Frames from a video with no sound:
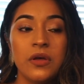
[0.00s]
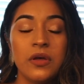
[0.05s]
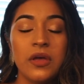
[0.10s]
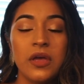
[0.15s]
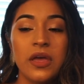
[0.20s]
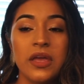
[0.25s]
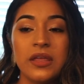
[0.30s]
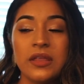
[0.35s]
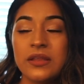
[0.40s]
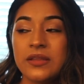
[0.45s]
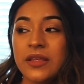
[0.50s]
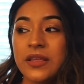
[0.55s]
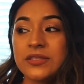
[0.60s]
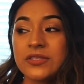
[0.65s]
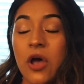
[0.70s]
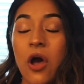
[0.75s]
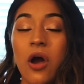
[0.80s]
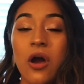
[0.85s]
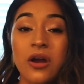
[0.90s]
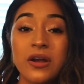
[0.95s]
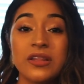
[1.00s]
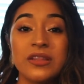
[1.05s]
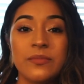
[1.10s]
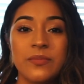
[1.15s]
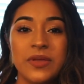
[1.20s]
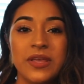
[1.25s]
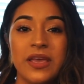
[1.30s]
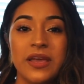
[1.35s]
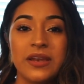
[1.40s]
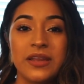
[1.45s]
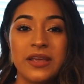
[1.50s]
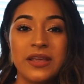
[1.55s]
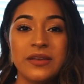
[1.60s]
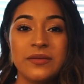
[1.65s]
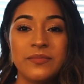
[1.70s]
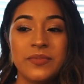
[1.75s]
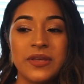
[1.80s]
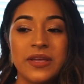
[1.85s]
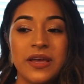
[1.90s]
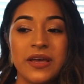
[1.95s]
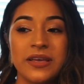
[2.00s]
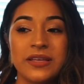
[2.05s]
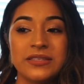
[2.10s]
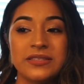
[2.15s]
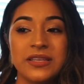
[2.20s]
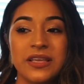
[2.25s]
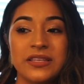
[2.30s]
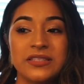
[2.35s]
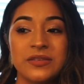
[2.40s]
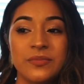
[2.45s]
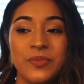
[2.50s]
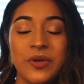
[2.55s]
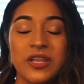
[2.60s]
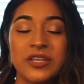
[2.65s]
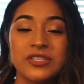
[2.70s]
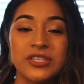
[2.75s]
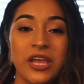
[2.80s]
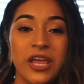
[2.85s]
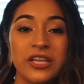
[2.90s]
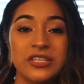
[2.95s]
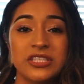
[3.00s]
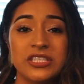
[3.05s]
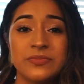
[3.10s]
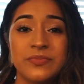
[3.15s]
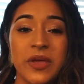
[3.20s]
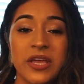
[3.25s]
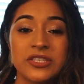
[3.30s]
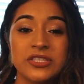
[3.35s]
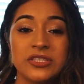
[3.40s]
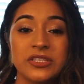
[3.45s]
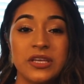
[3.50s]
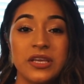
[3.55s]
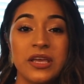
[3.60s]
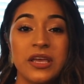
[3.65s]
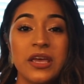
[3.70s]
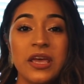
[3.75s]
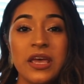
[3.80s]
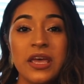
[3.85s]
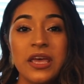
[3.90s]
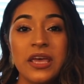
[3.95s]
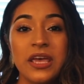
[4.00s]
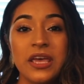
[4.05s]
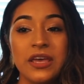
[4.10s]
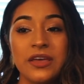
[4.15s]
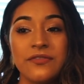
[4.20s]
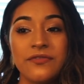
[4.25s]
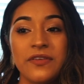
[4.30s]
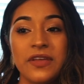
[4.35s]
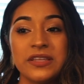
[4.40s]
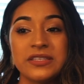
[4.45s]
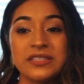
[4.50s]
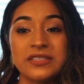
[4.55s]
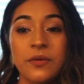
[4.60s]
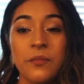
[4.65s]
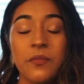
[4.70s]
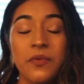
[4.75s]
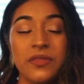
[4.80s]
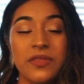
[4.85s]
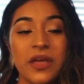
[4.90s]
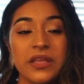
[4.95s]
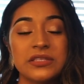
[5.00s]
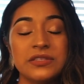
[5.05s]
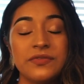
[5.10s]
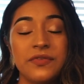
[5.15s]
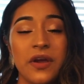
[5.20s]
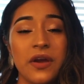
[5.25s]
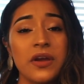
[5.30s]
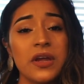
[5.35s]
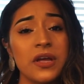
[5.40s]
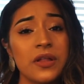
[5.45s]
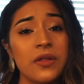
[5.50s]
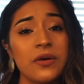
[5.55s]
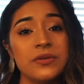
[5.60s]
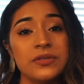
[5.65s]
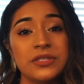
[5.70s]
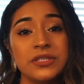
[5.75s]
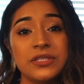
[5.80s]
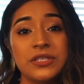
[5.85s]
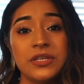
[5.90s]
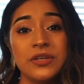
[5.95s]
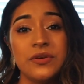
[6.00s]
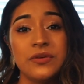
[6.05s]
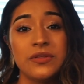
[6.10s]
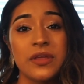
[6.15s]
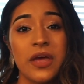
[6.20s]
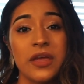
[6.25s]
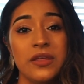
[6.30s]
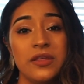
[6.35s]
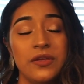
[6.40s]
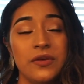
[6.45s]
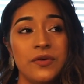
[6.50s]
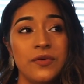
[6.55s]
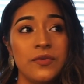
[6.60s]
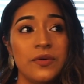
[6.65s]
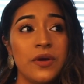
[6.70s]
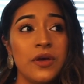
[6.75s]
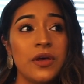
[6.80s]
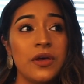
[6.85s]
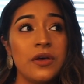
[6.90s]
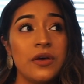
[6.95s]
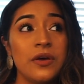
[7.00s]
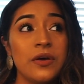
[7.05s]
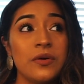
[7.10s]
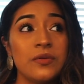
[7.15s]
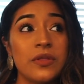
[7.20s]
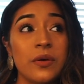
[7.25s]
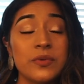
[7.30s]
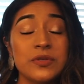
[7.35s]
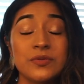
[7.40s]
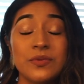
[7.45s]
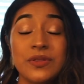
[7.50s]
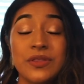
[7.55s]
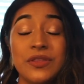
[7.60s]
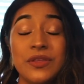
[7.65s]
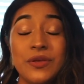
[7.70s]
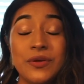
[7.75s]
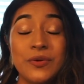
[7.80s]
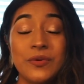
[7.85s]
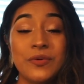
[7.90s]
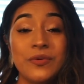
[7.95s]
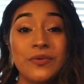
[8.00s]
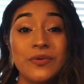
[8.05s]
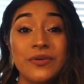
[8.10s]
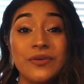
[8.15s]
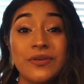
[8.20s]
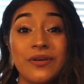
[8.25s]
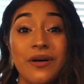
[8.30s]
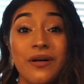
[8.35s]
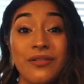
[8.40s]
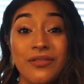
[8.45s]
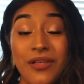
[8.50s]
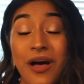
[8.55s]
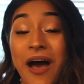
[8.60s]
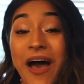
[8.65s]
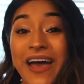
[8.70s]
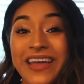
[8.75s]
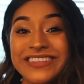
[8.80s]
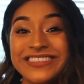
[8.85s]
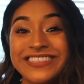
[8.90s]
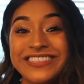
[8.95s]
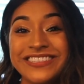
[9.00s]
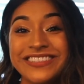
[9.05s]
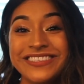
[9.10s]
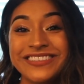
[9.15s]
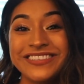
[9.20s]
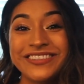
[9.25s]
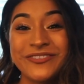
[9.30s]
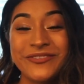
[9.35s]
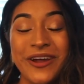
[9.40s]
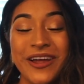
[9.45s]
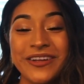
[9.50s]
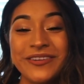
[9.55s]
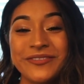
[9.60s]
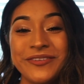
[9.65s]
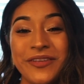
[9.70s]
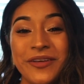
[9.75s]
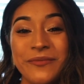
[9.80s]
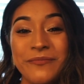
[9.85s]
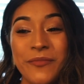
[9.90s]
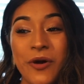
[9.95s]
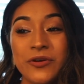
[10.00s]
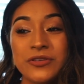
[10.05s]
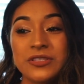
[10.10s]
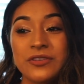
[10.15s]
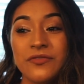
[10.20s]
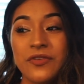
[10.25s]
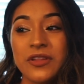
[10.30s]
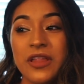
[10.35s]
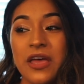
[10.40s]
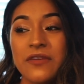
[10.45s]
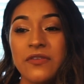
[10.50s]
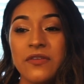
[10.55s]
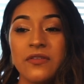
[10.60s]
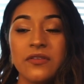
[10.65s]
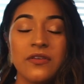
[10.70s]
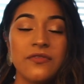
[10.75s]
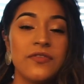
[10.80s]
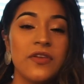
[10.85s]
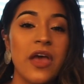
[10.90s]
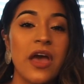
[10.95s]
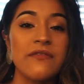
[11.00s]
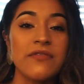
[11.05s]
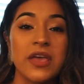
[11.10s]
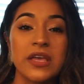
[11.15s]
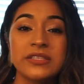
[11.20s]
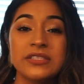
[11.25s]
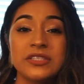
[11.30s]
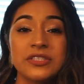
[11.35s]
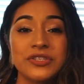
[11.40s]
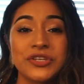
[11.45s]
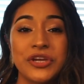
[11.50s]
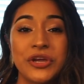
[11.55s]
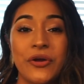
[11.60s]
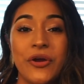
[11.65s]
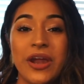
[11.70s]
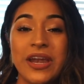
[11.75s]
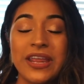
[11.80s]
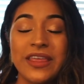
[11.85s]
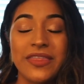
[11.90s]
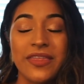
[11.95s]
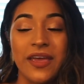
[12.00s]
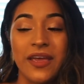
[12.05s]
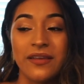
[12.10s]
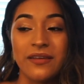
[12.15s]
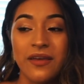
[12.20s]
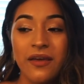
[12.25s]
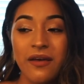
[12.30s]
it's hard in the beginning because it's a big change, especially if it's someone that's very close to you, that was with you a lot throughout most of your life, even if you have history or anything.